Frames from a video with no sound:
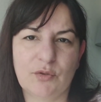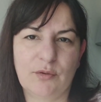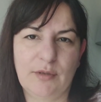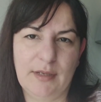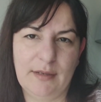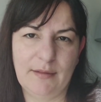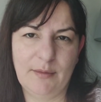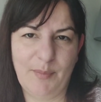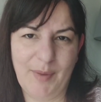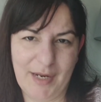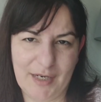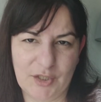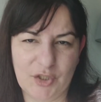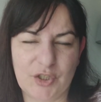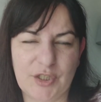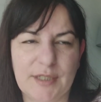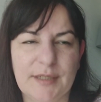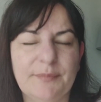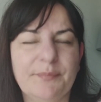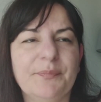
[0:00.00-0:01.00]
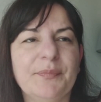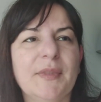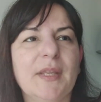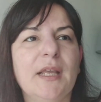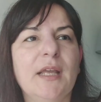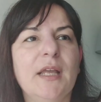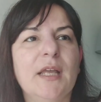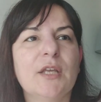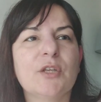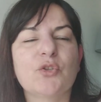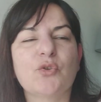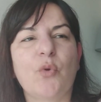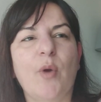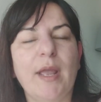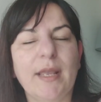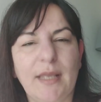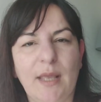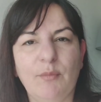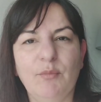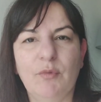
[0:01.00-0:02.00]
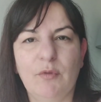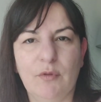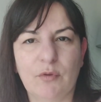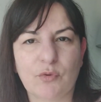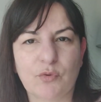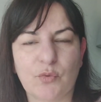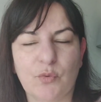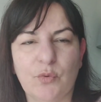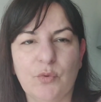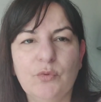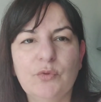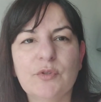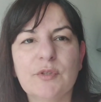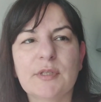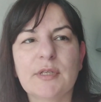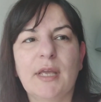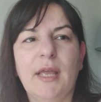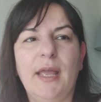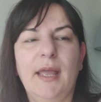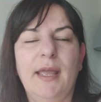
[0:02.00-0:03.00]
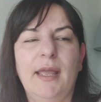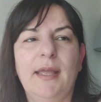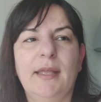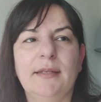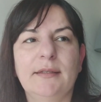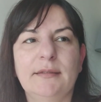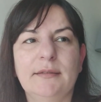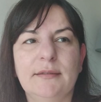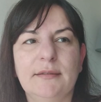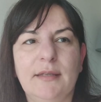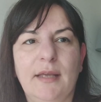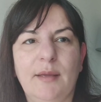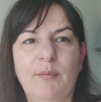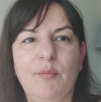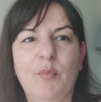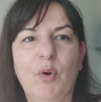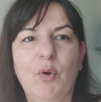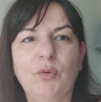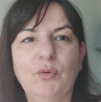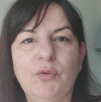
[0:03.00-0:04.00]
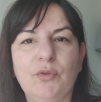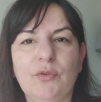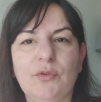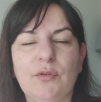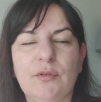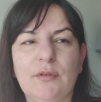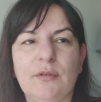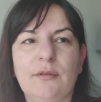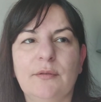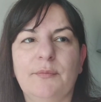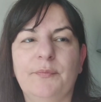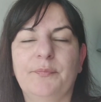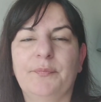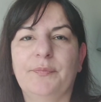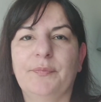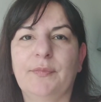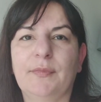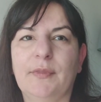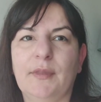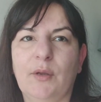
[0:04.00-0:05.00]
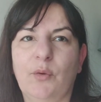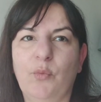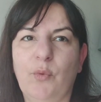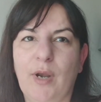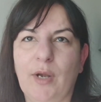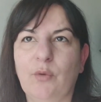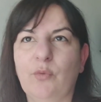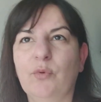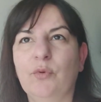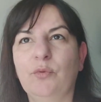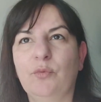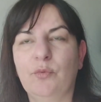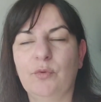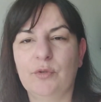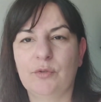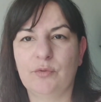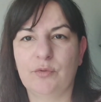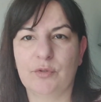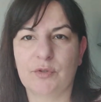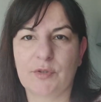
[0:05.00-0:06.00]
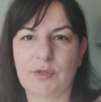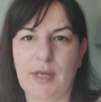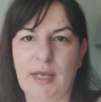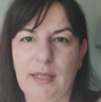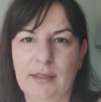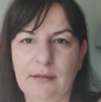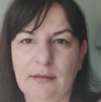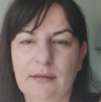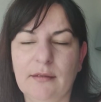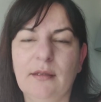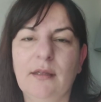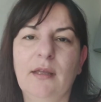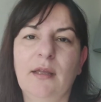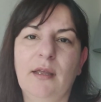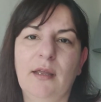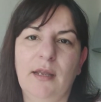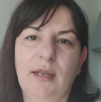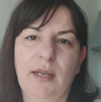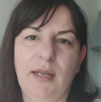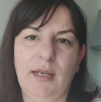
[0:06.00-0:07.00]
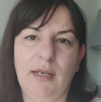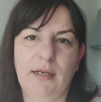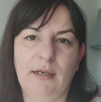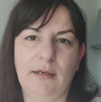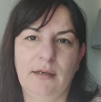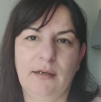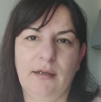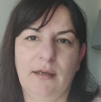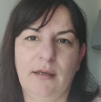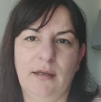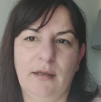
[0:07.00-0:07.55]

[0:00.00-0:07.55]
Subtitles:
in the packaging. So I kept those woods, and I bought one wood which was cut in